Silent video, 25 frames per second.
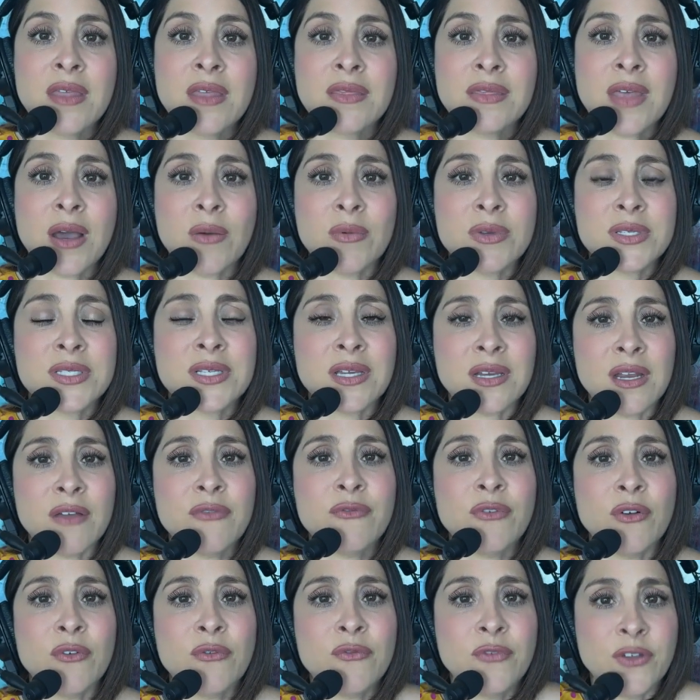that was going to
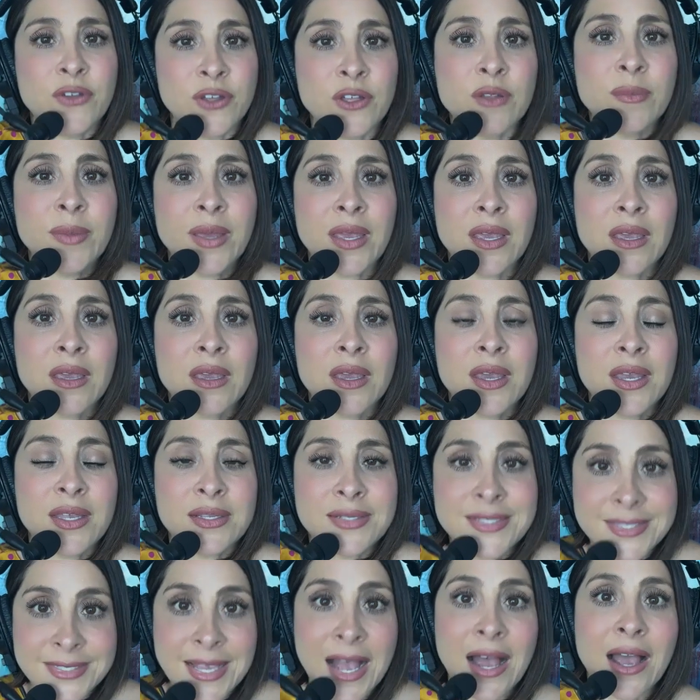fulfill me
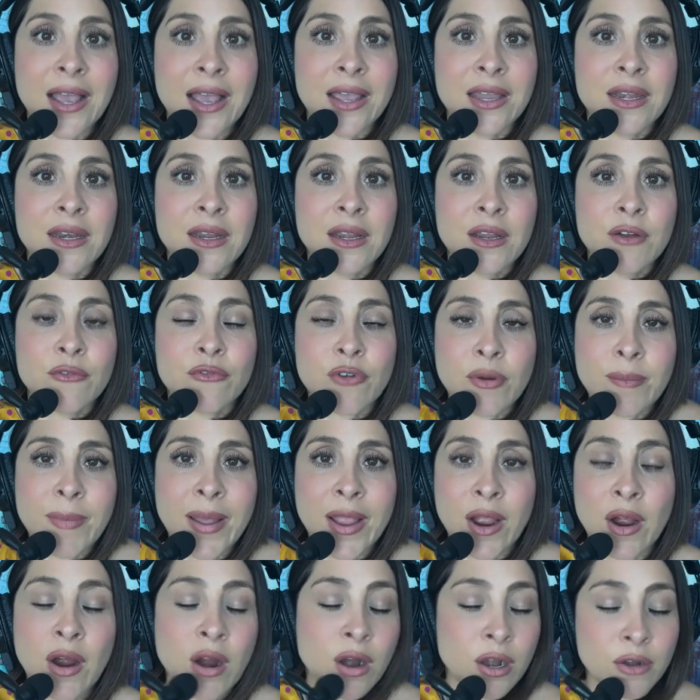inside from my
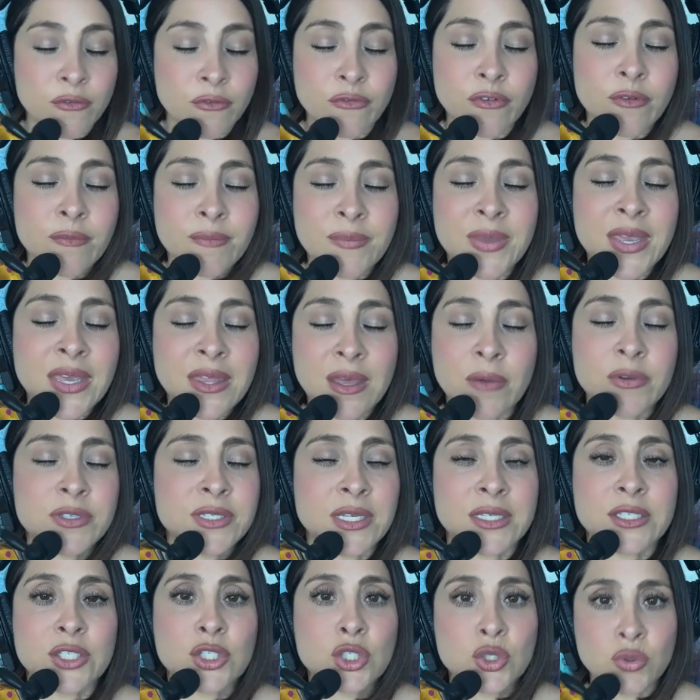heart. For me, that was
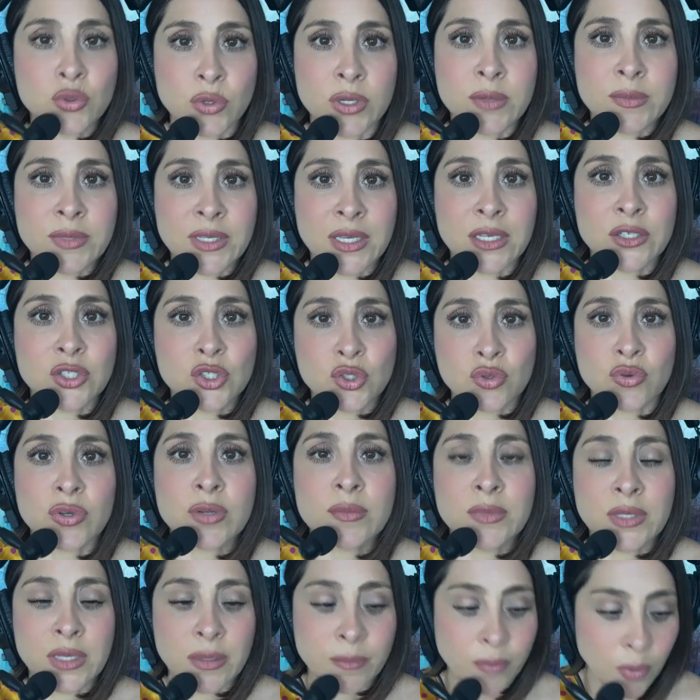extremely,
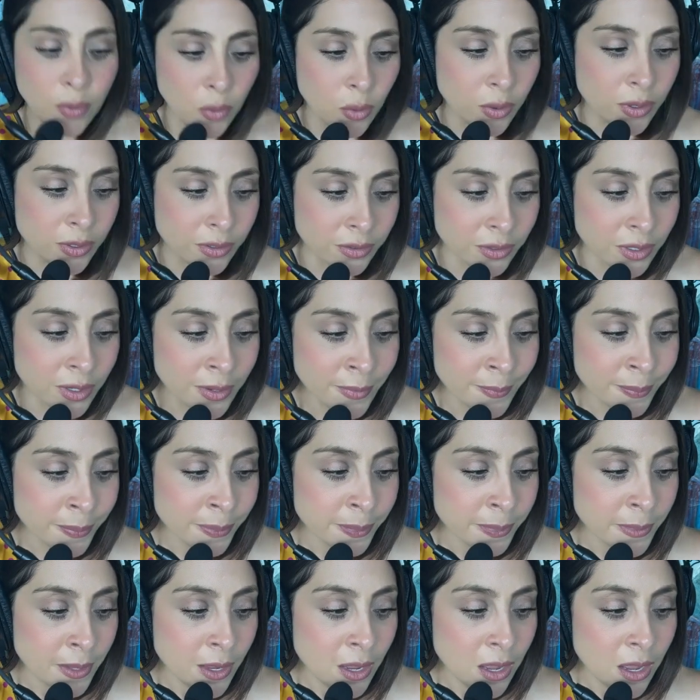extremely important.
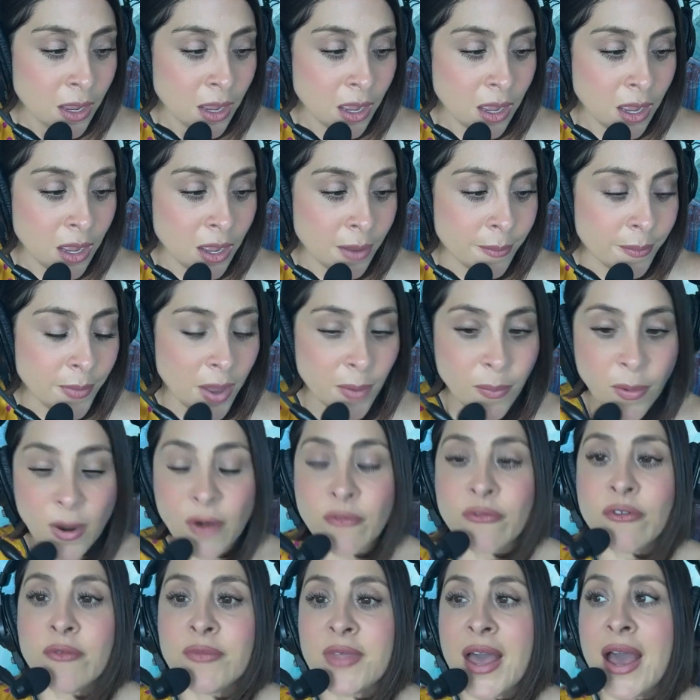
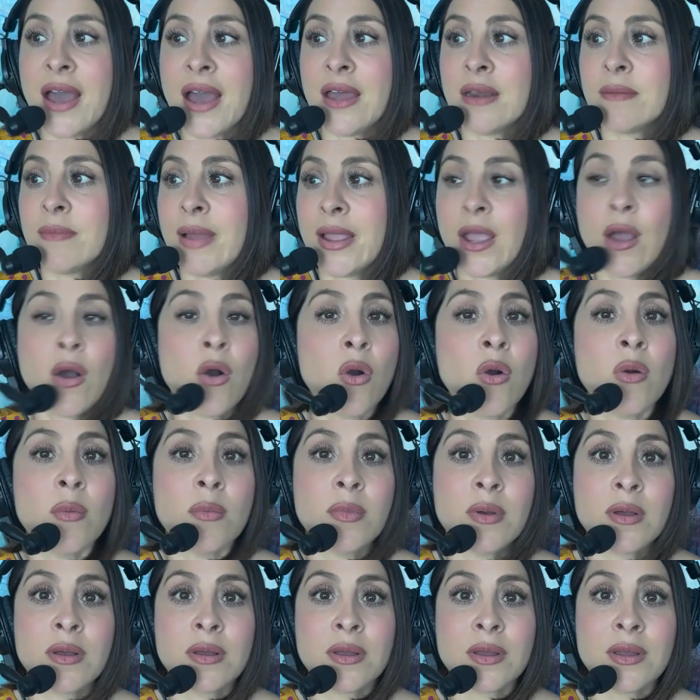Apart from that, my home,
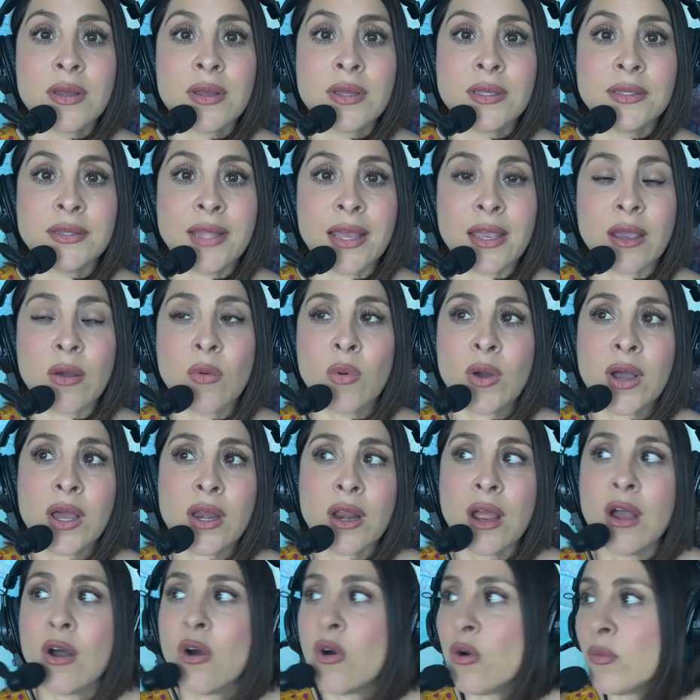like what kind
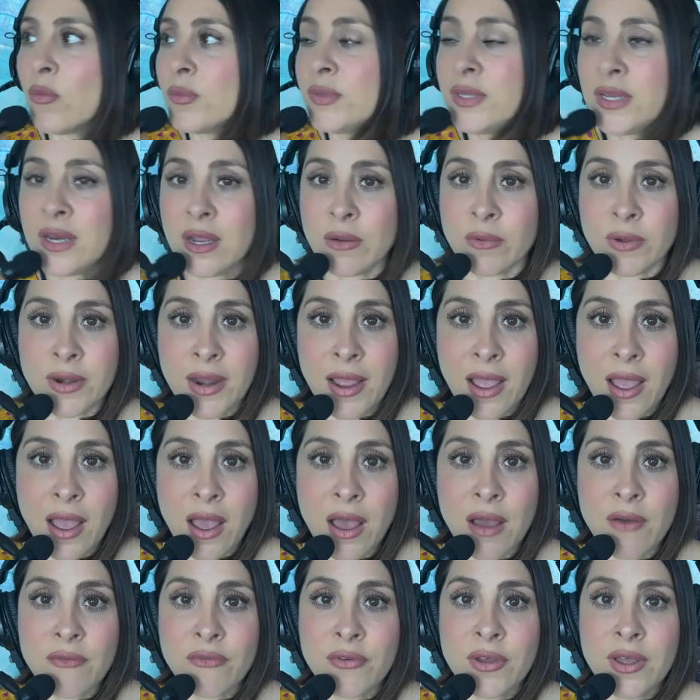of home did I want to
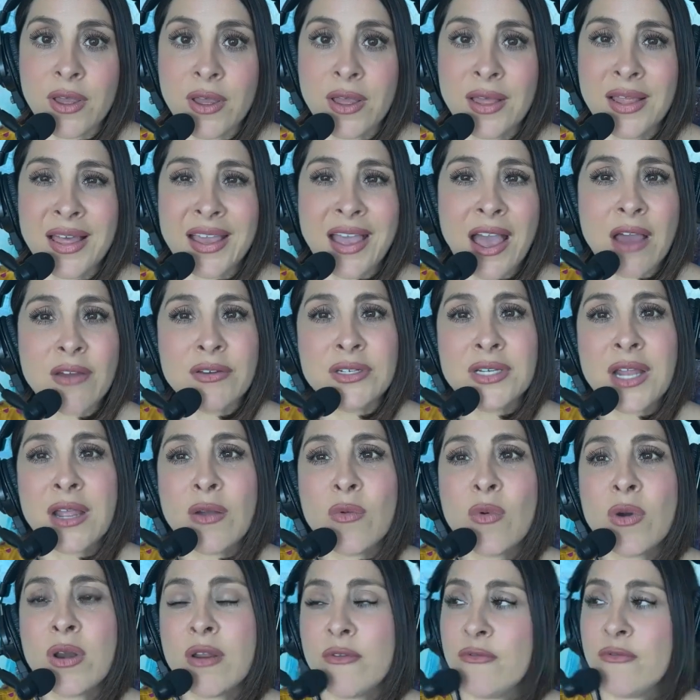have? Like, how did I
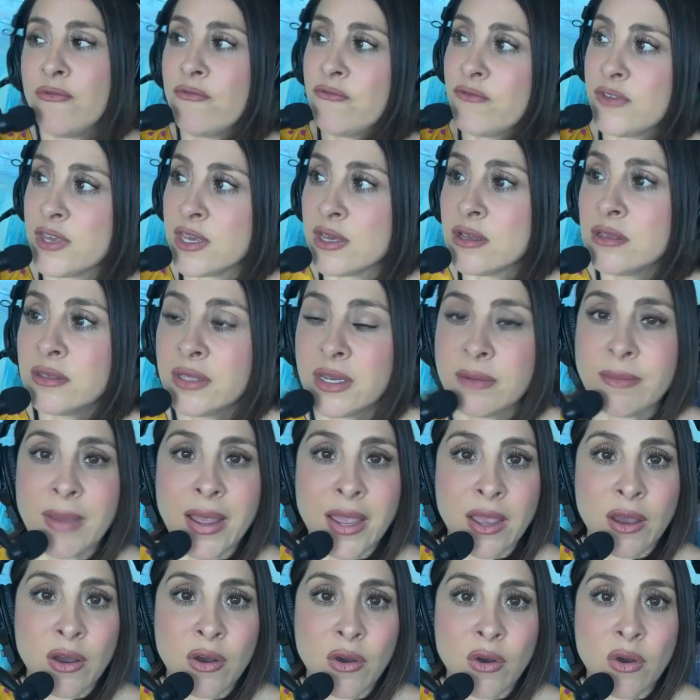want to feel in my
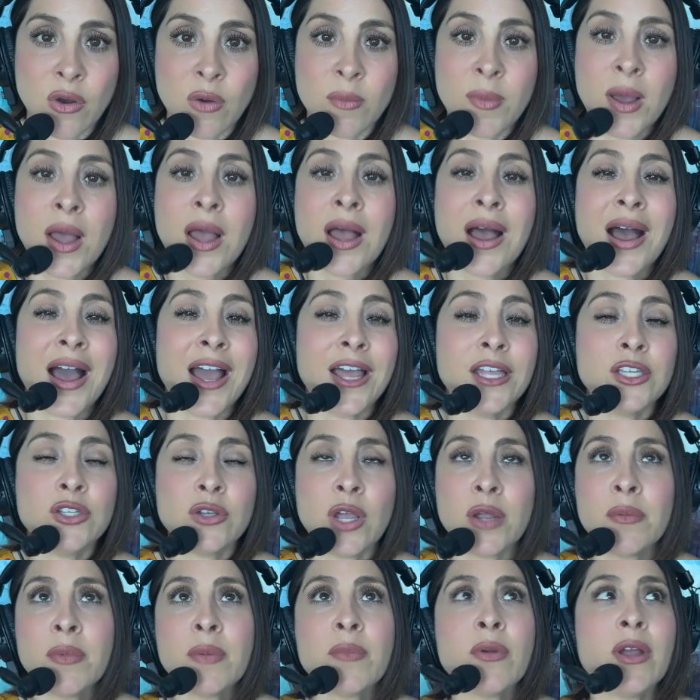home? I
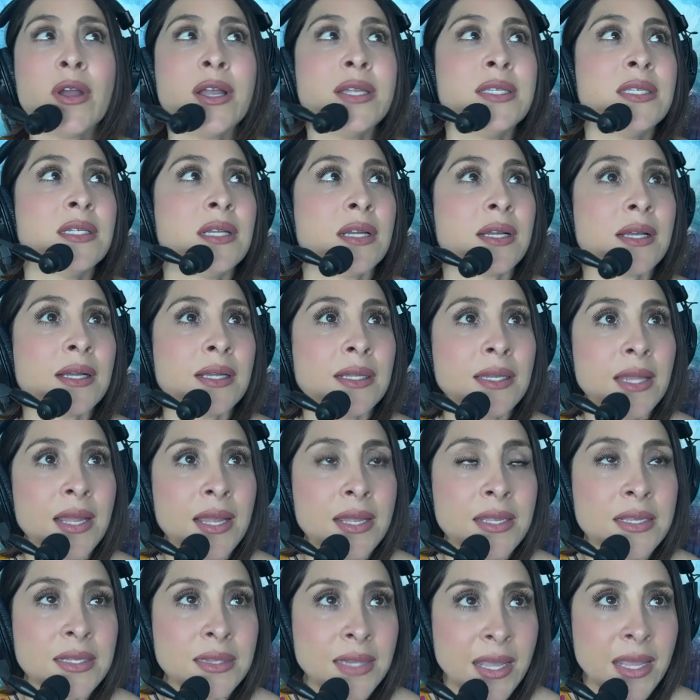remember I did a
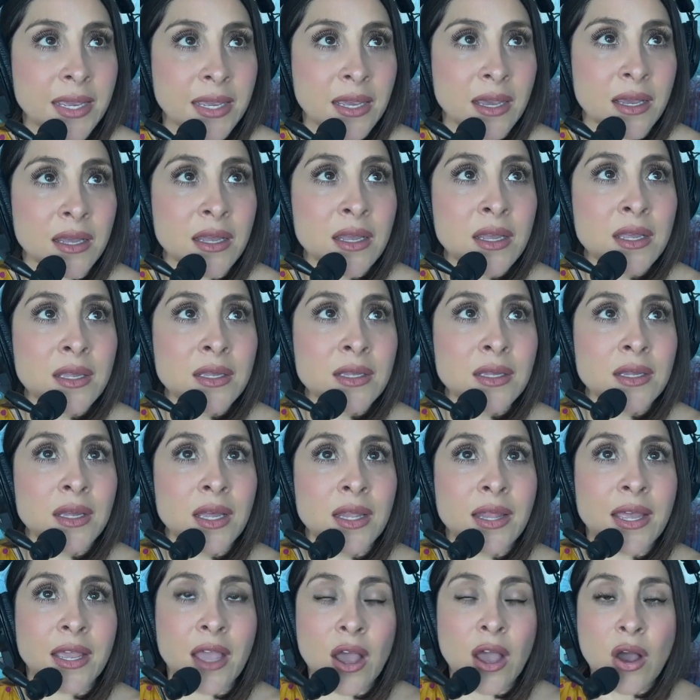cleanse, like
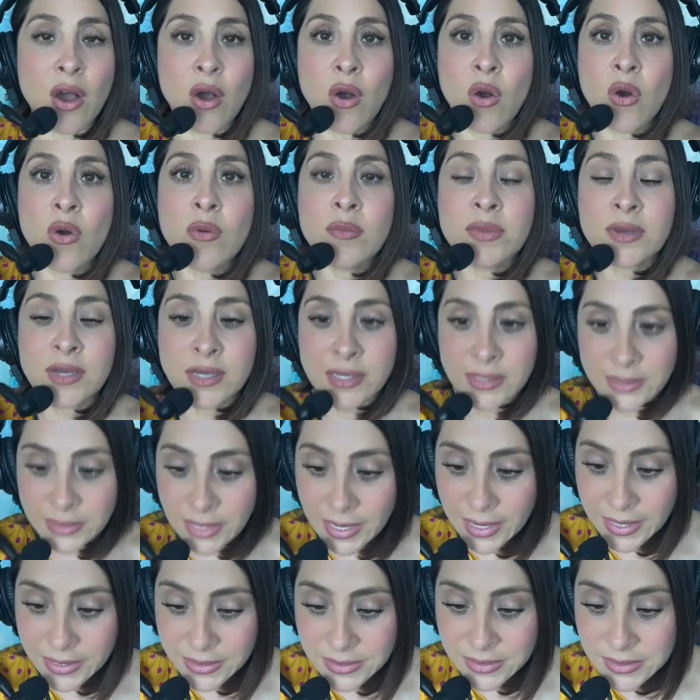a home
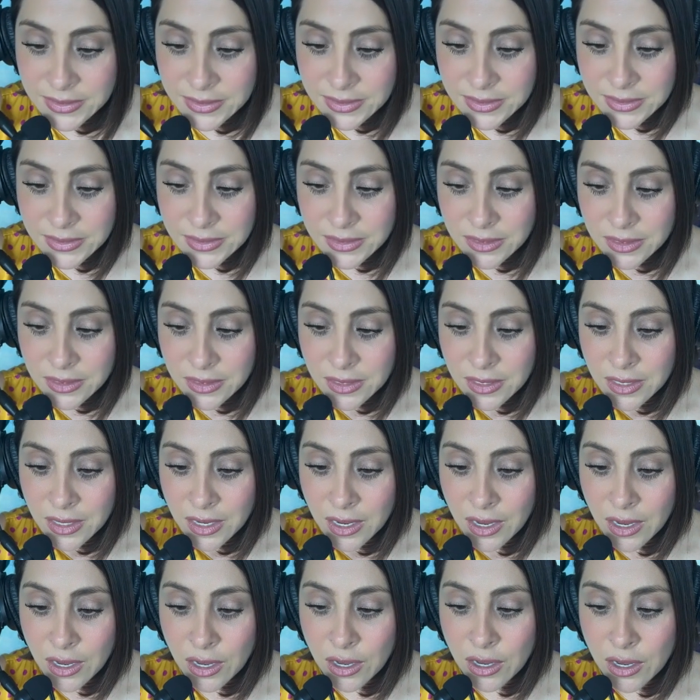cleanse,
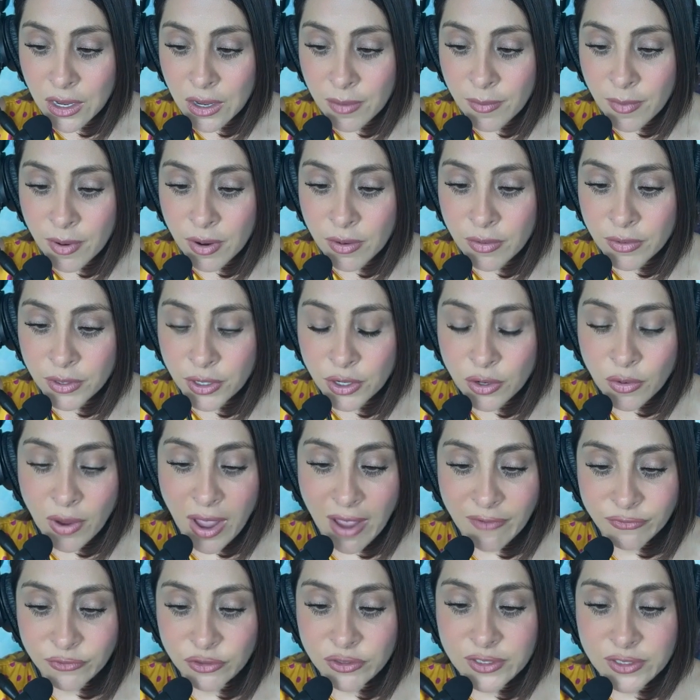
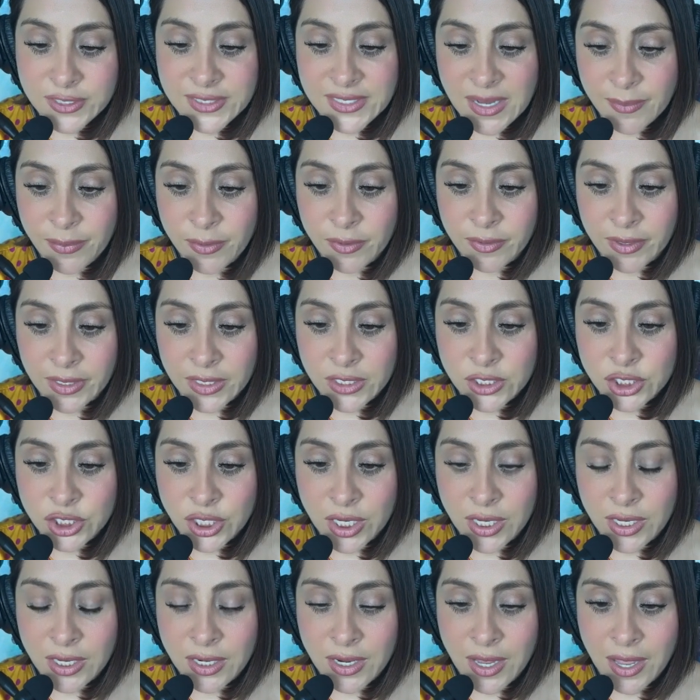after the
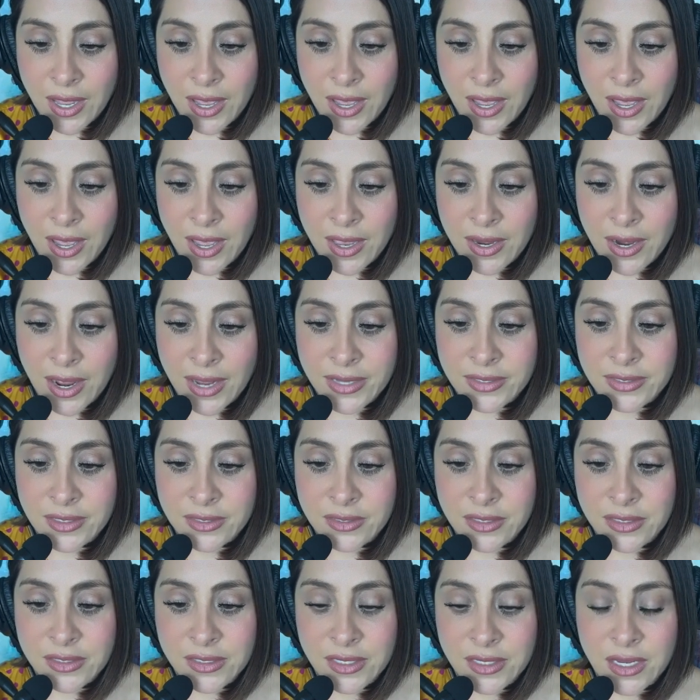separation. And I did
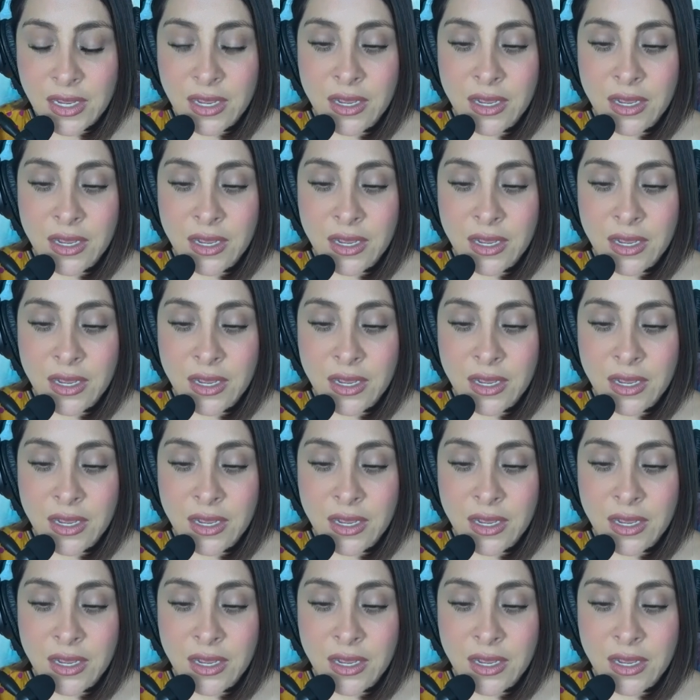this,